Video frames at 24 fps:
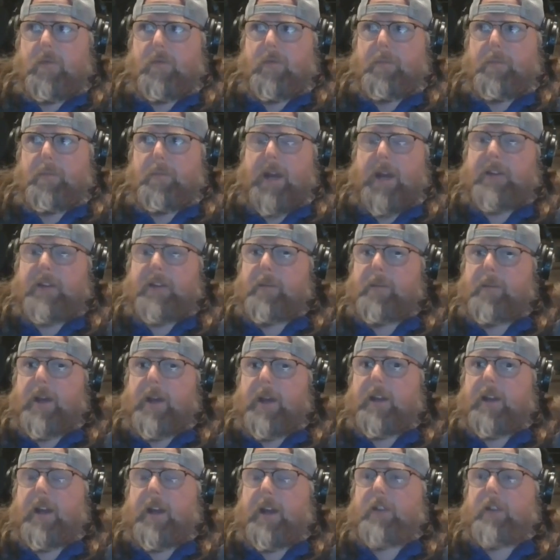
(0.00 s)

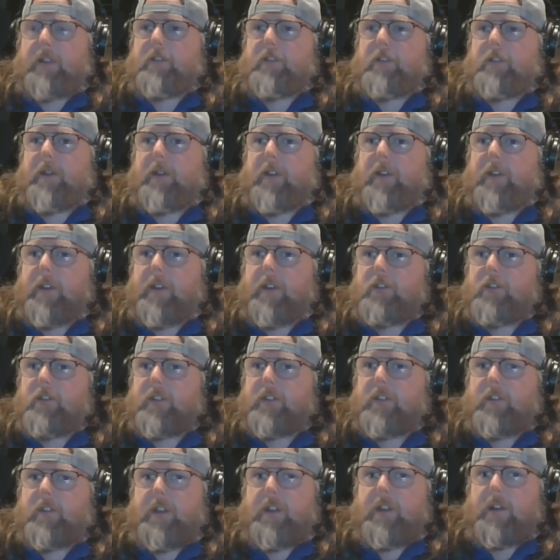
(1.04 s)
back-to-back catastrophic
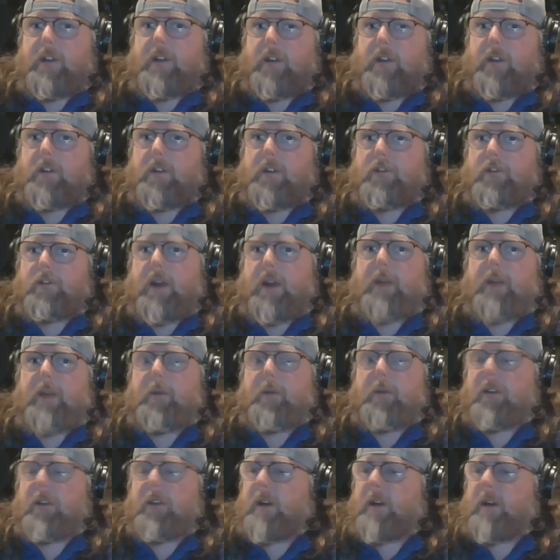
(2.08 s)
injuries. He could drop
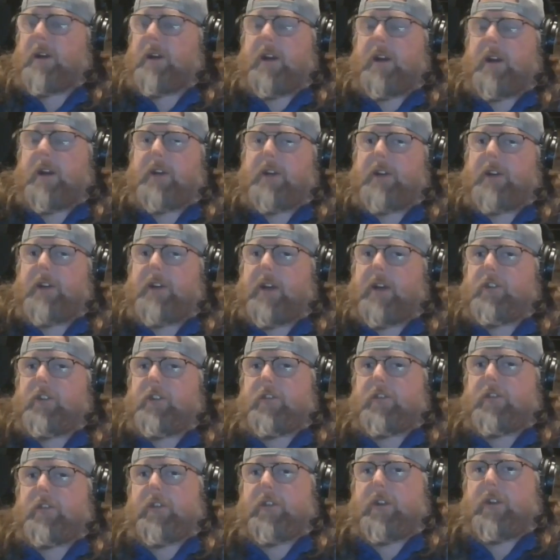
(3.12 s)
with a non-contact
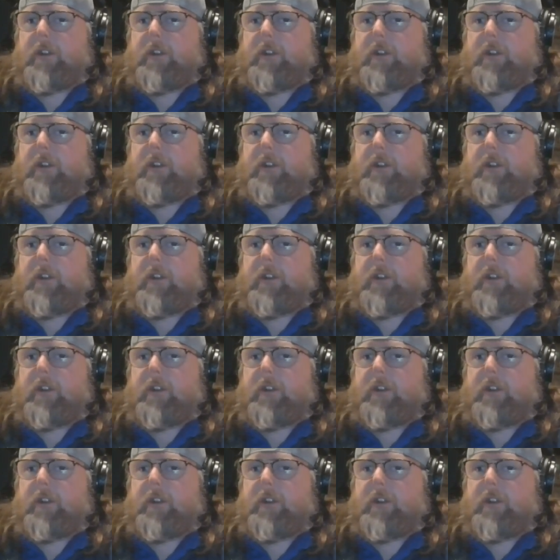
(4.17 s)
just like